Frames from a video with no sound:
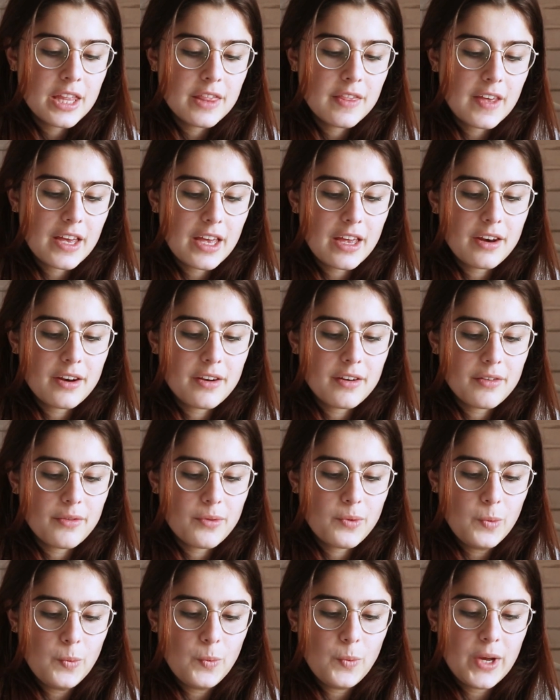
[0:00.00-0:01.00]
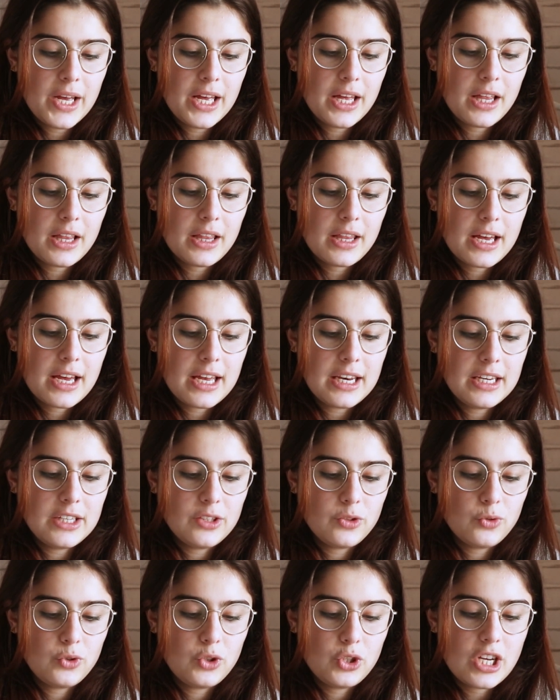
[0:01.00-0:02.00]
Then, well, I
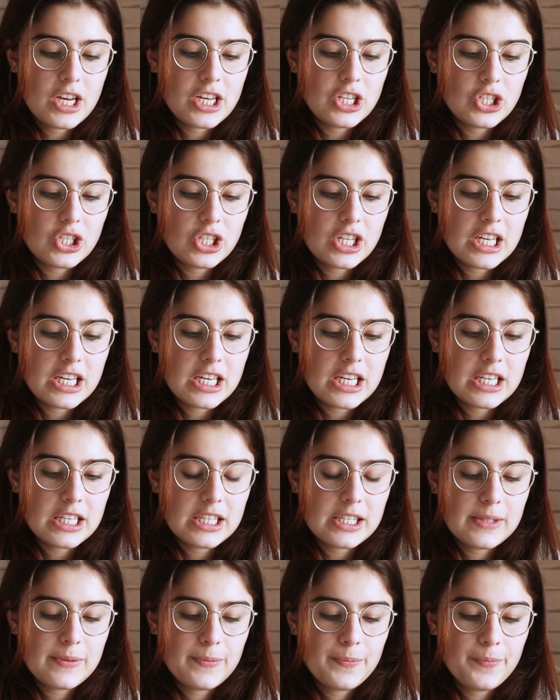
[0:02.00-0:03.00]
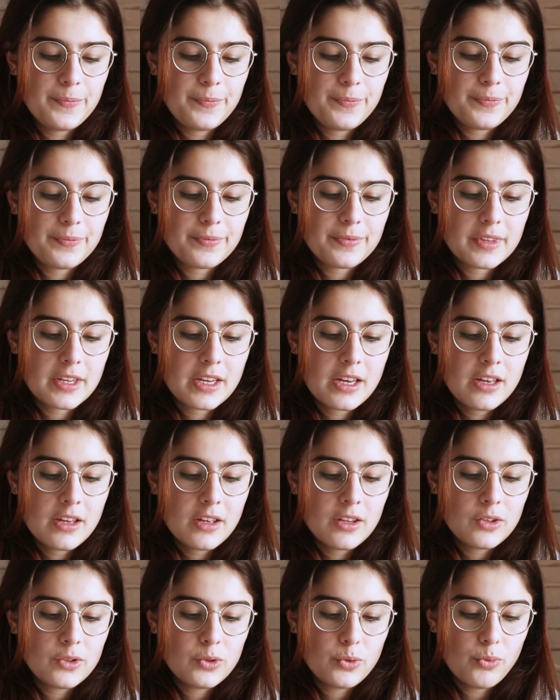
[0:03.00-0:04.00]
need to change this
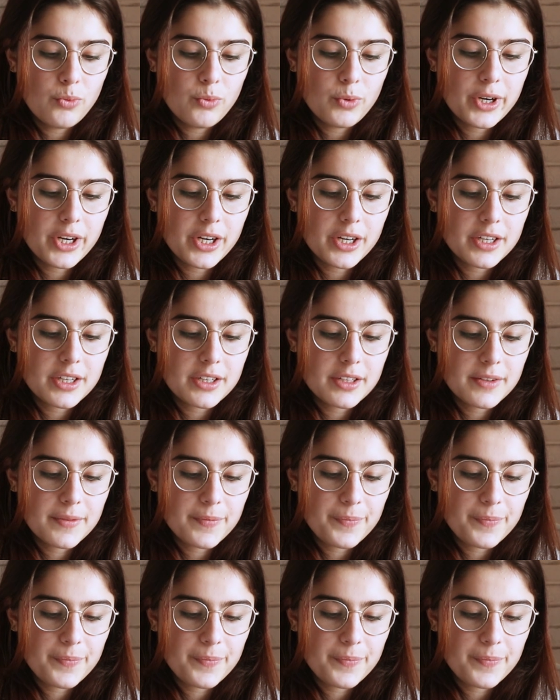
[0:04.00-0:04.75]
to work.